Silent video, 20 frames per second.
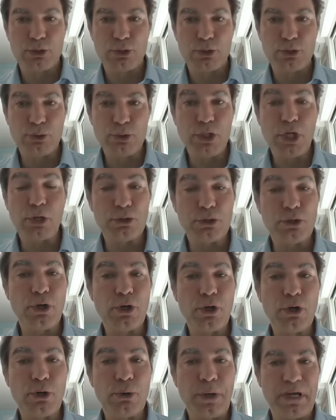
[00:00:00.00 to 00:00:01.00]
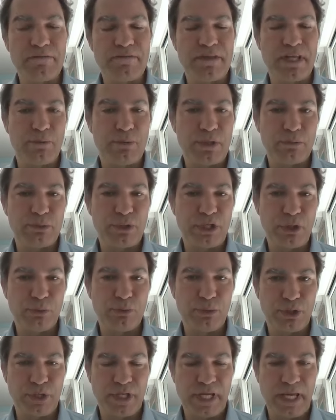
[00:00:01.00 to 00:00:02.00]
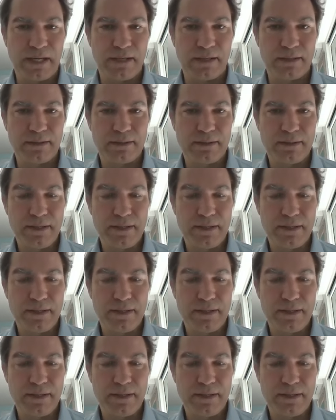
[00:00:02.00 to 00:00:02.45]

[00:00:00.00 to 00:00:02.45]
do not know if they will reopen again.